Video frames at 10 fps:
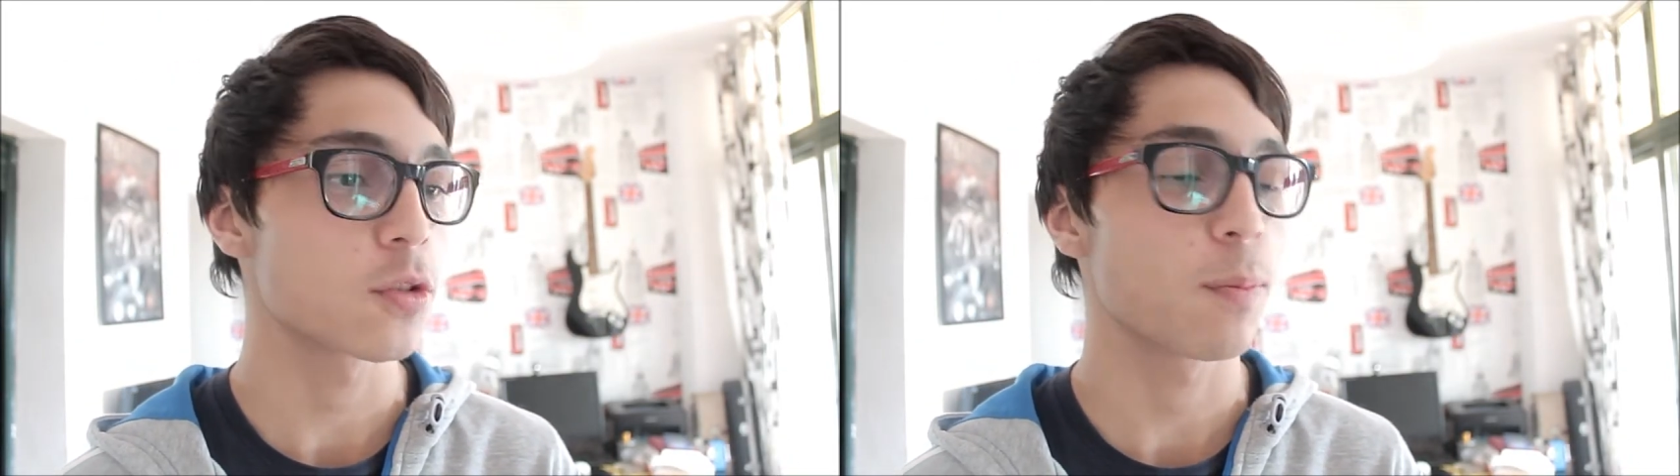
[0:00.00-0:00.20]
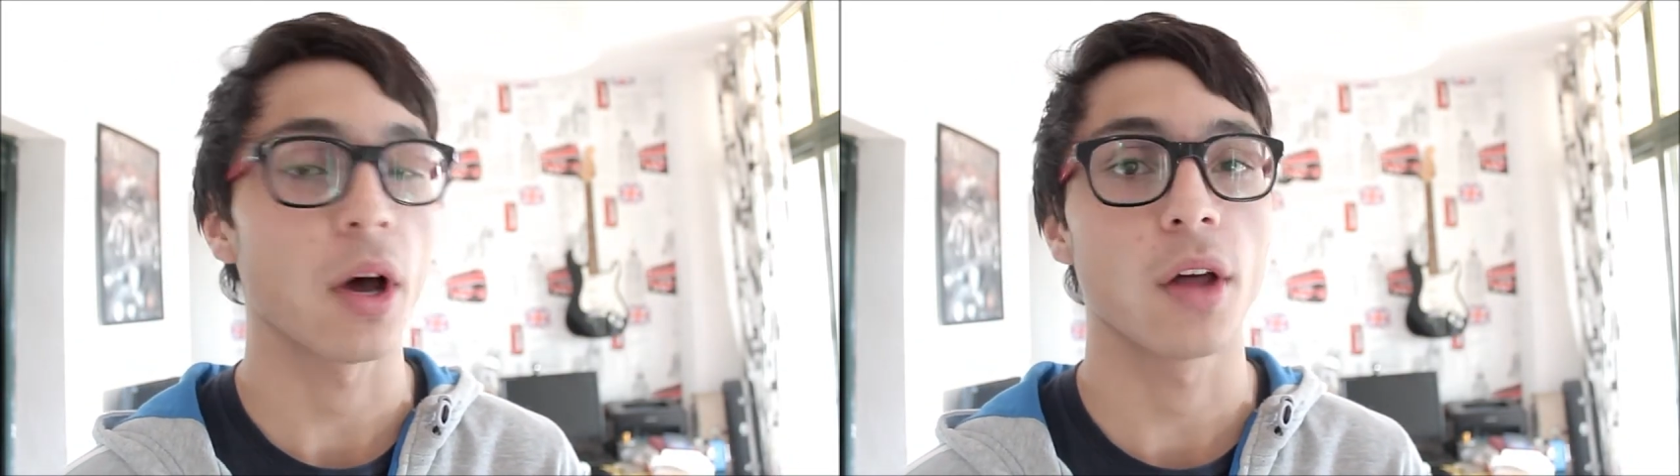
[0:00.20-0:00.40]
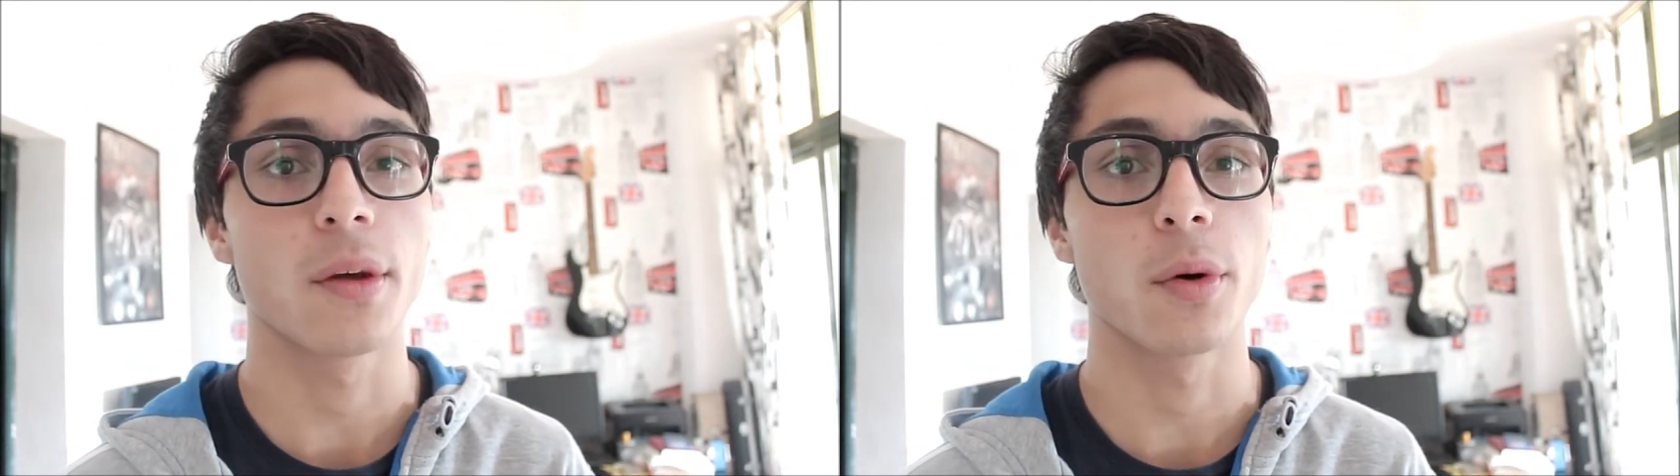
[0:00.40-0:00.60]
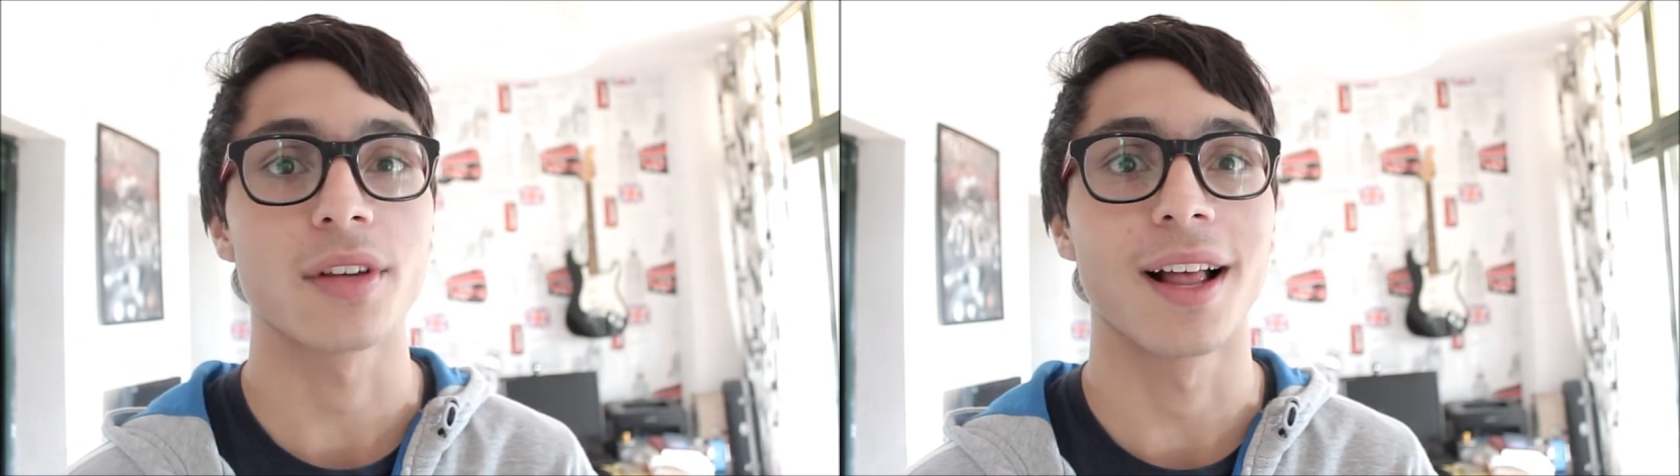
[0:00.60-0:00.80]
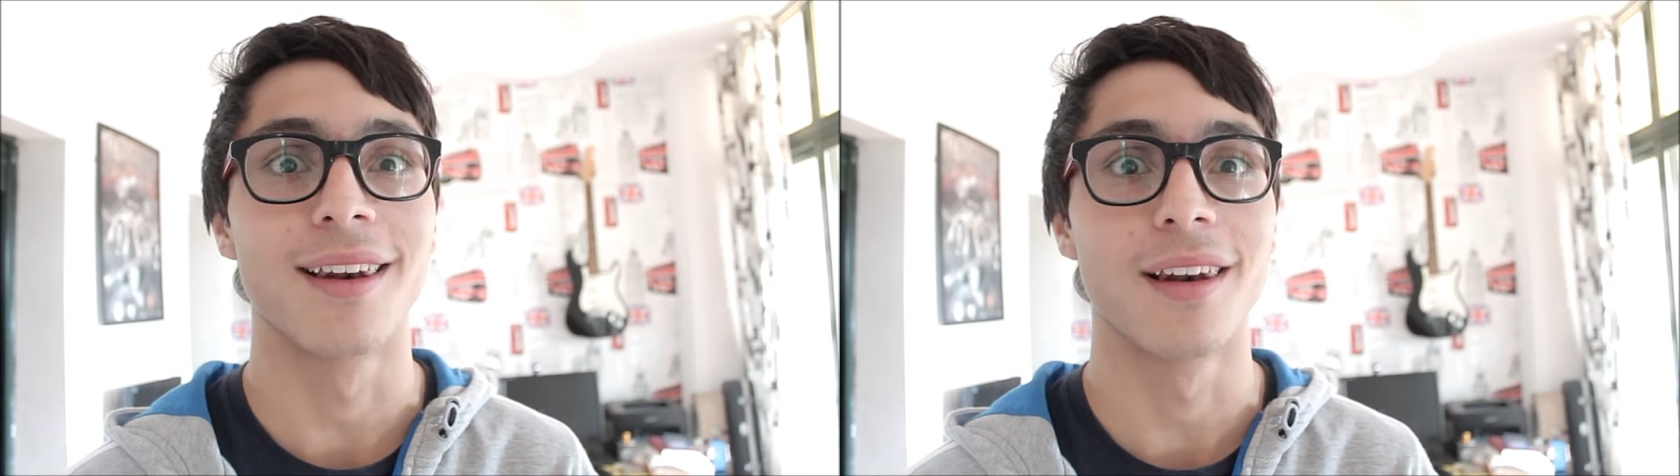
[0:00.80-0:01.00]
but there was
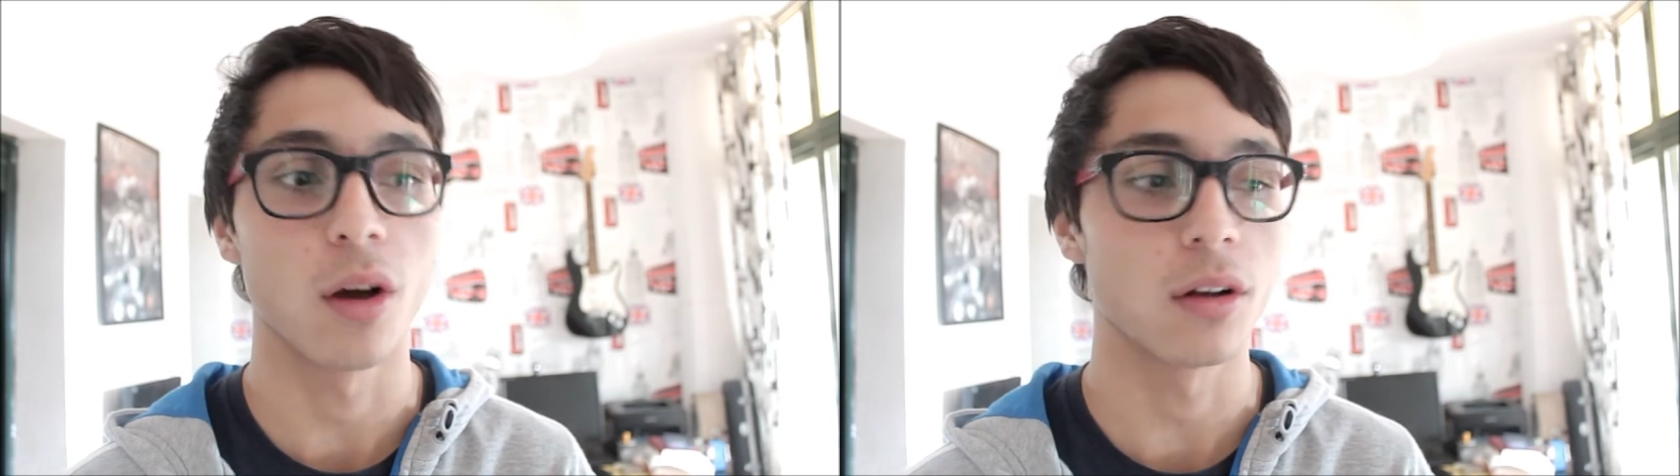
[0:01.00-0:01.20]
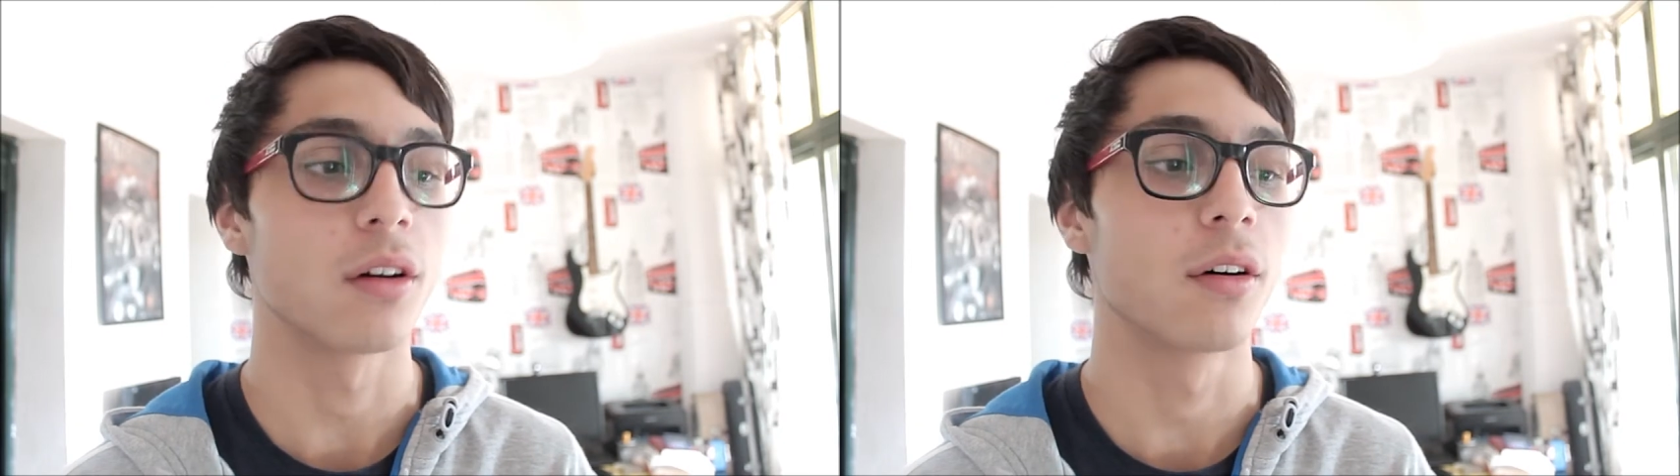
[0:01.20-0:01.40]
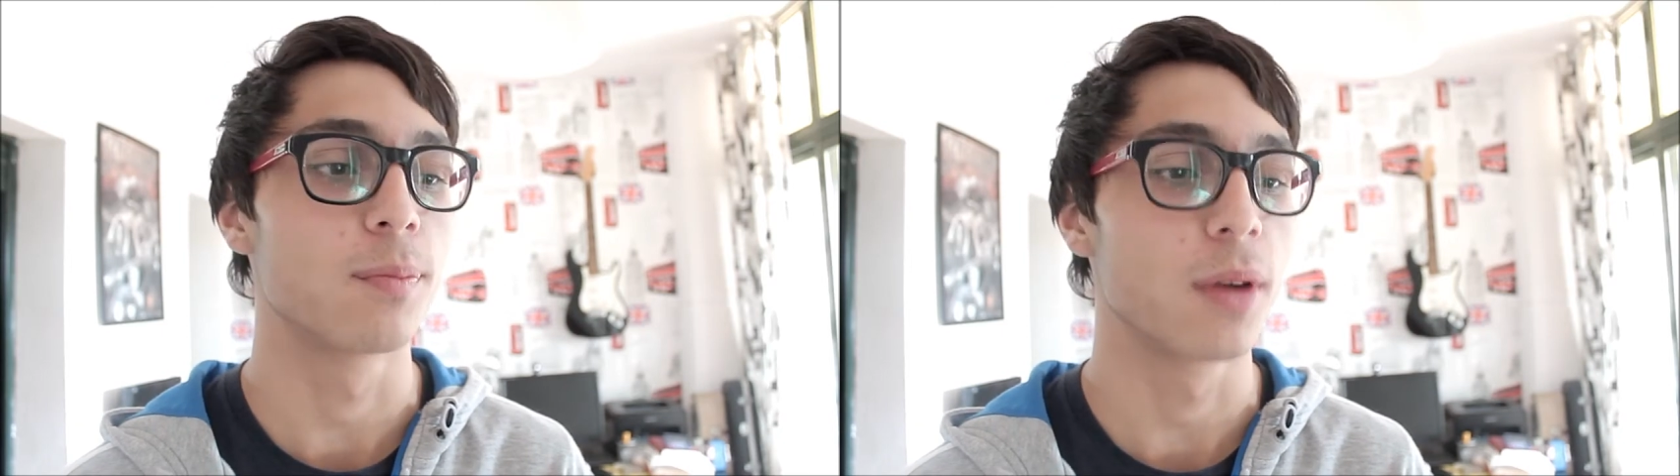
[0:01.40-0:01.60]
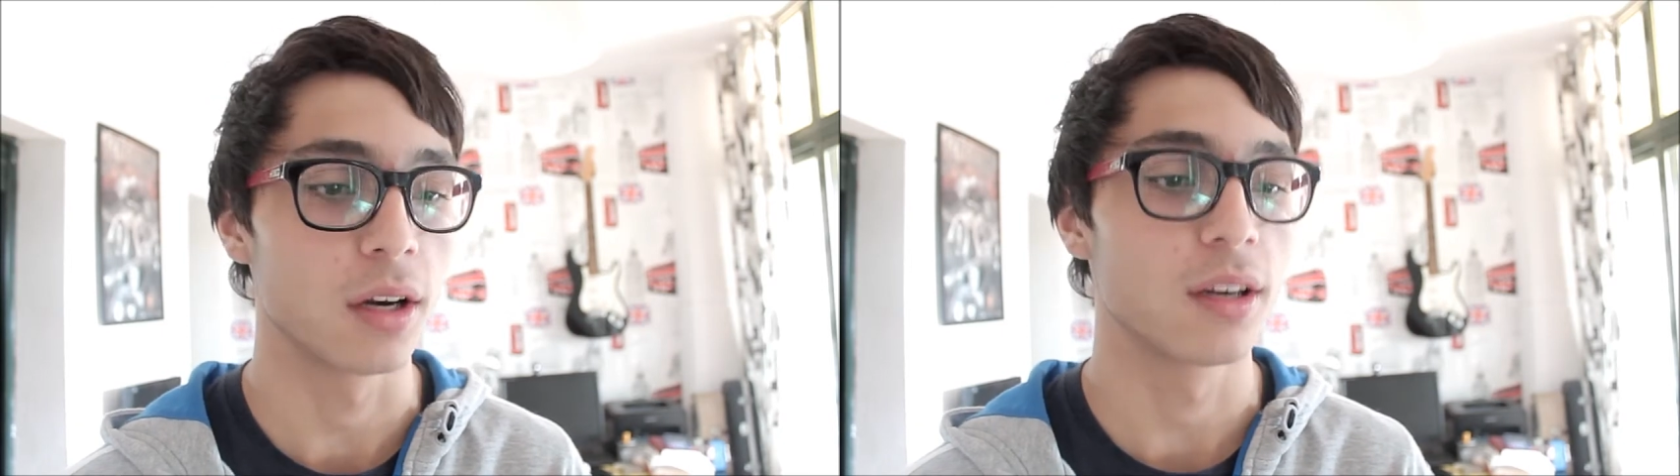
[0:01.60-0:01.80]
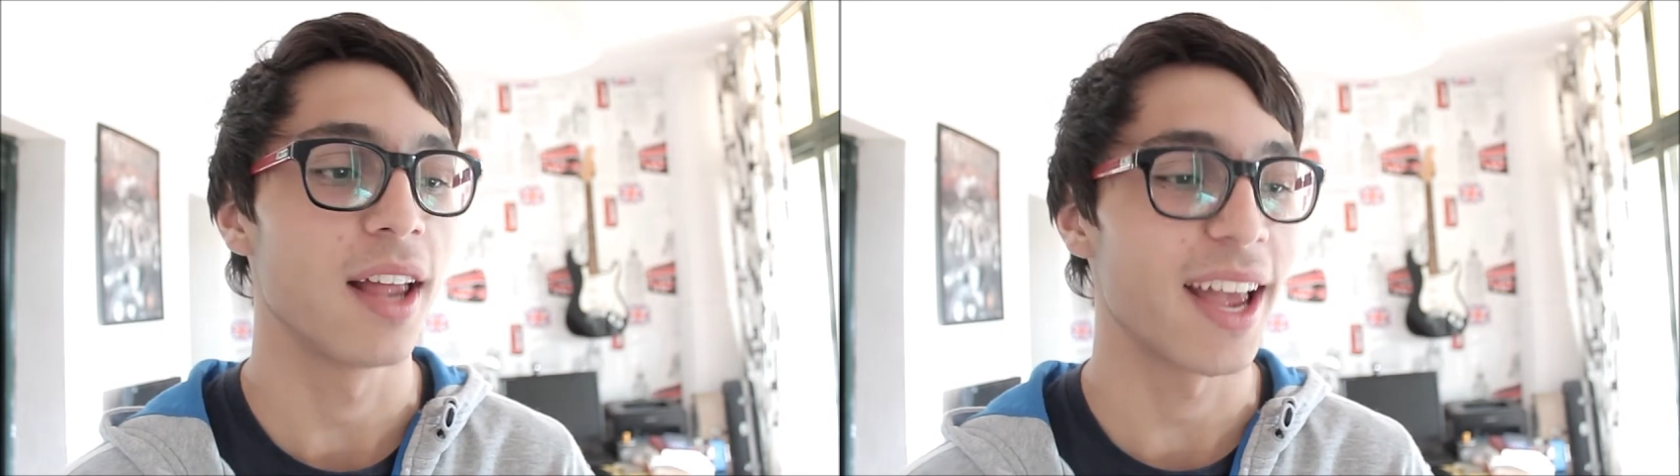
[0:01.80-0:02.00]
a lot of blood